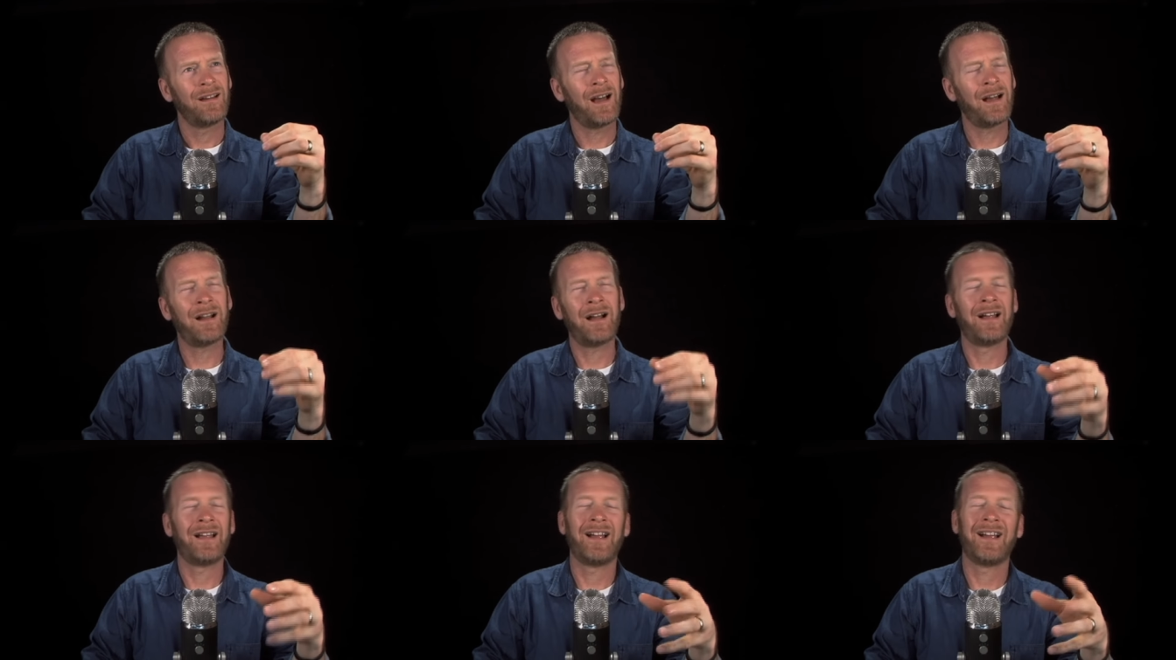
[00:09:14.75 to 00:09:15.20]

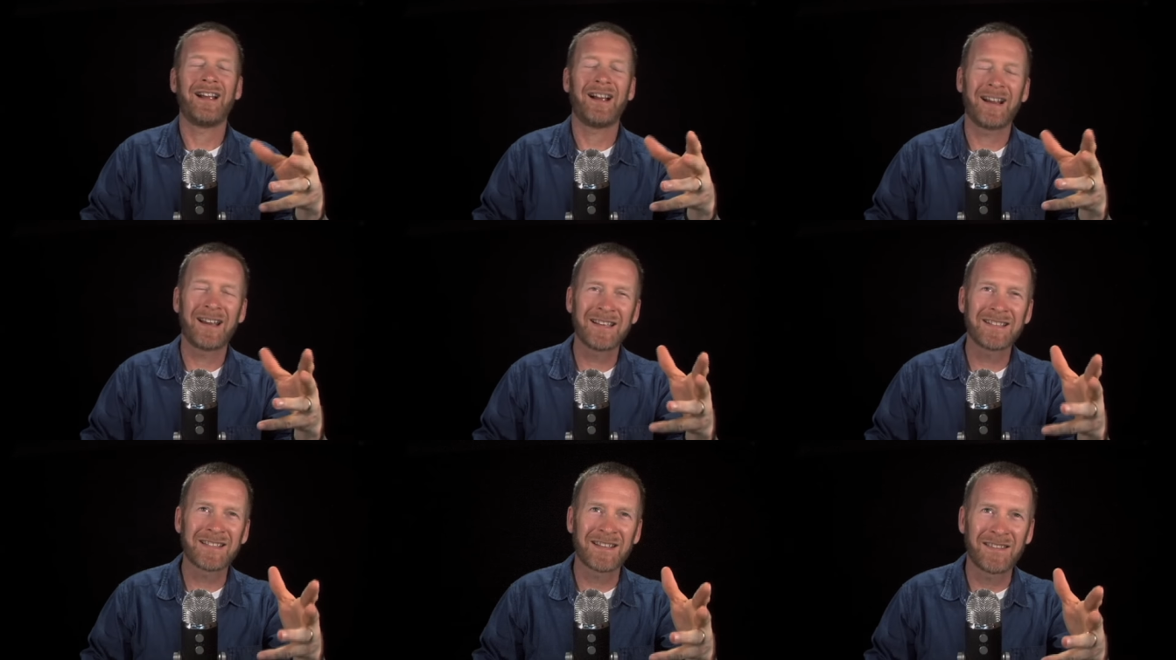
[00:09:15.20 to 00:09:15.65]
I,
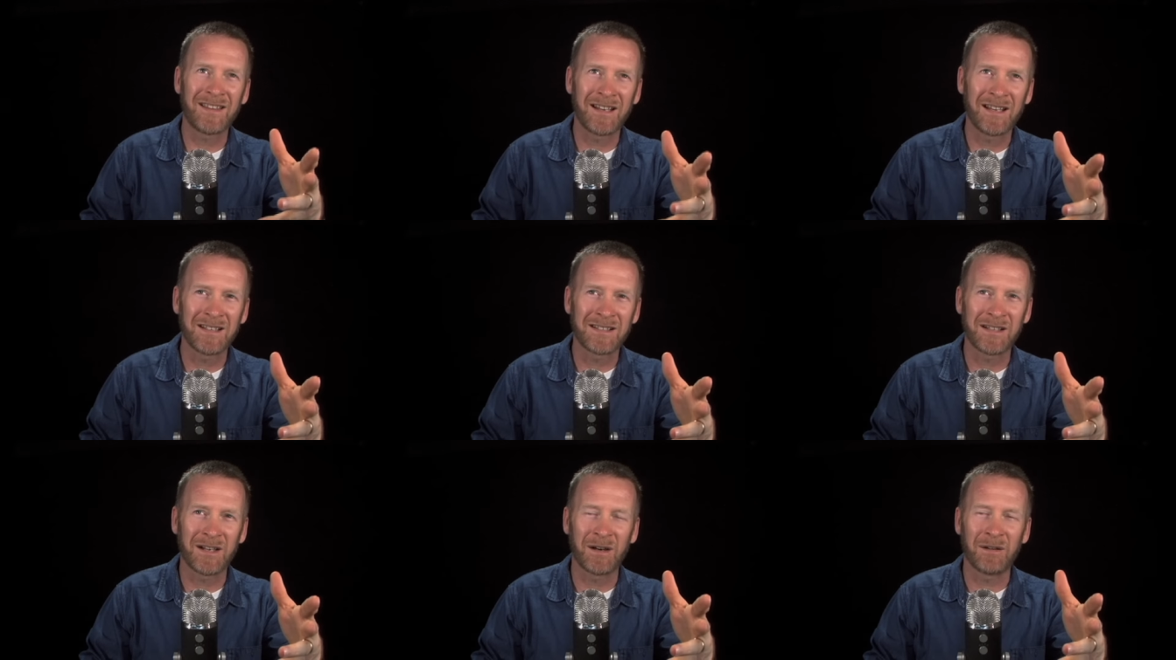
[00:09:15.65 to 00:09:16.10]
I guess the
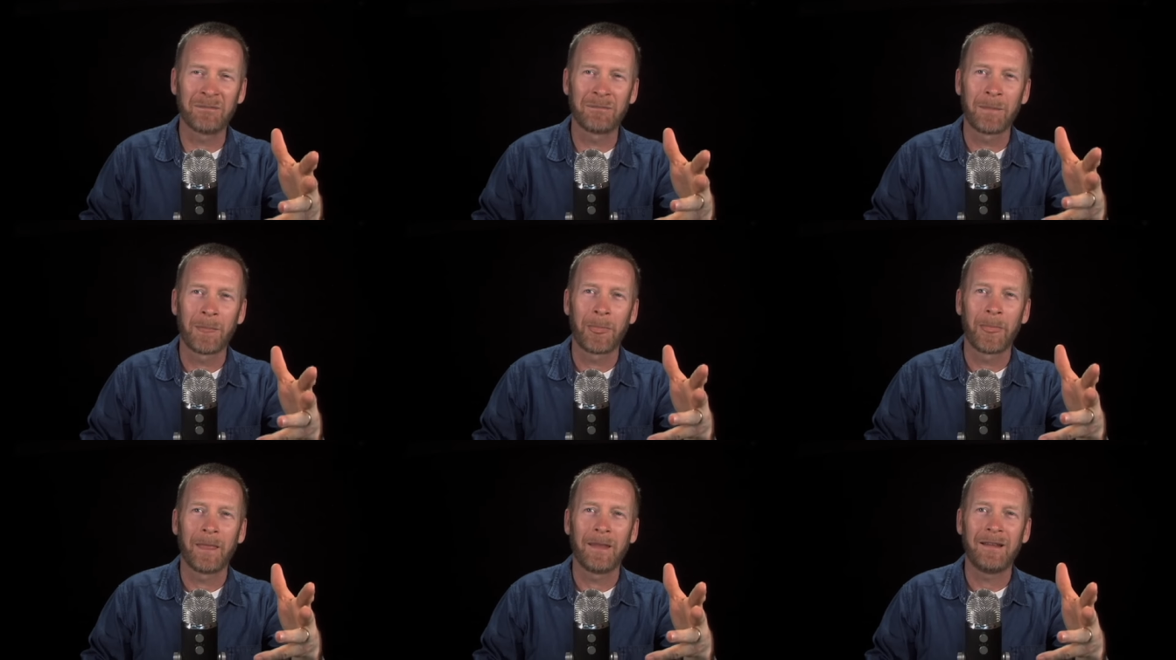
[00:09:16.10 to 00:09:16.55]
thing is here,
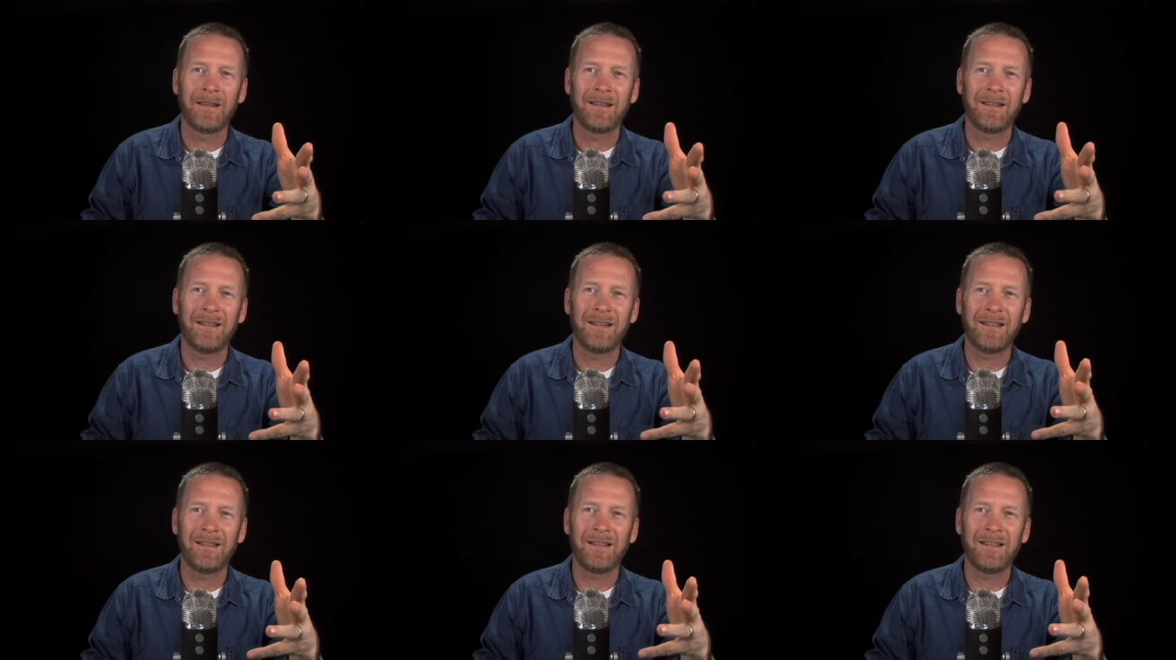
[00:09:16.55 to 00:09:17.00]

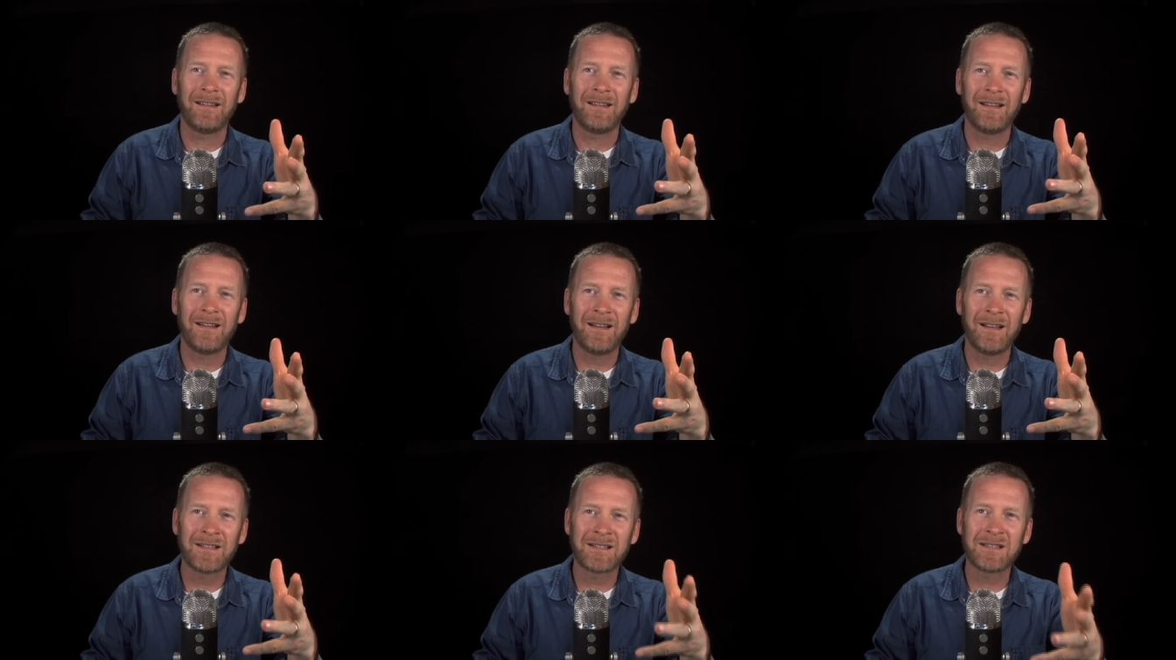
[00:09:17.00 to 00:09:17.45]

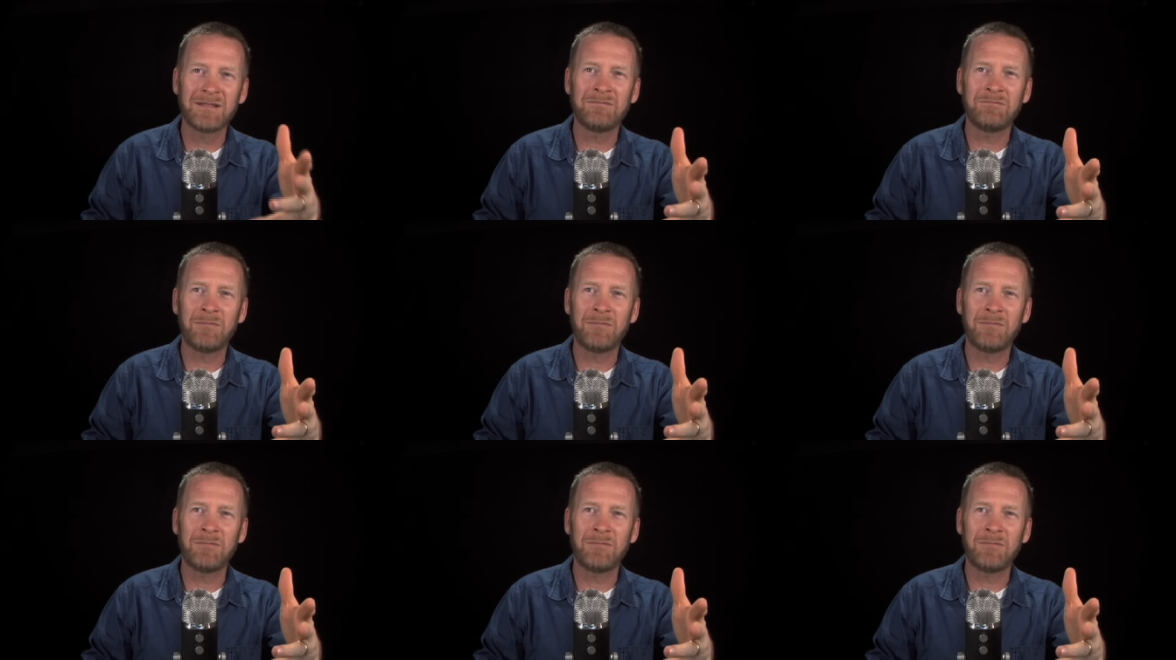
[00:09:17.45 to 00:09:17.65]
it's